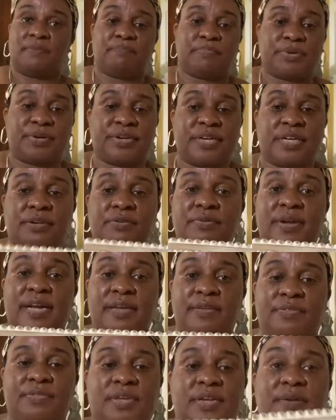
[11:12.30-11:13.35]
burning
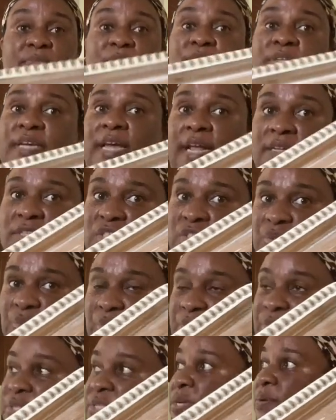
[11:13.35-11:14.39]
right there, but I'll show
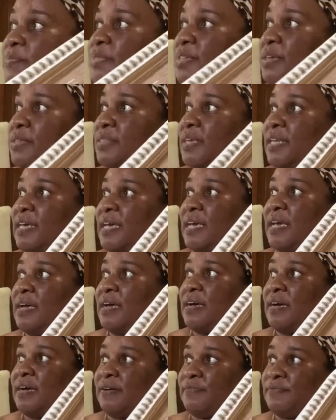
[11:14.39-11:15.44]
you something that I
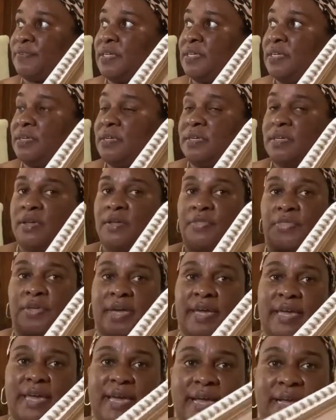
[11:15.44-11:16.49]
have. The
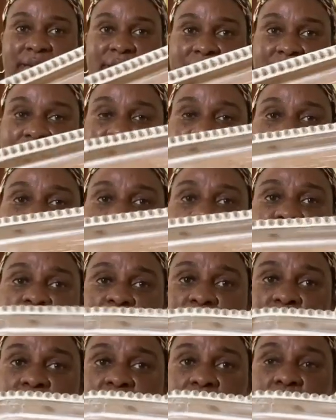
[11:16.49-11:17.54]
candle
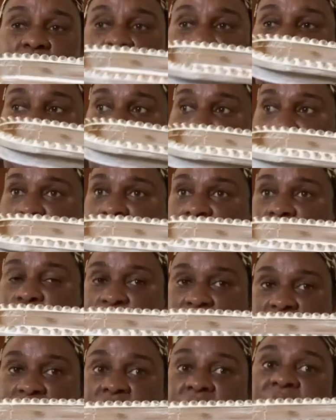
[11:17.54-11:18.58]
burning, well, not really burning,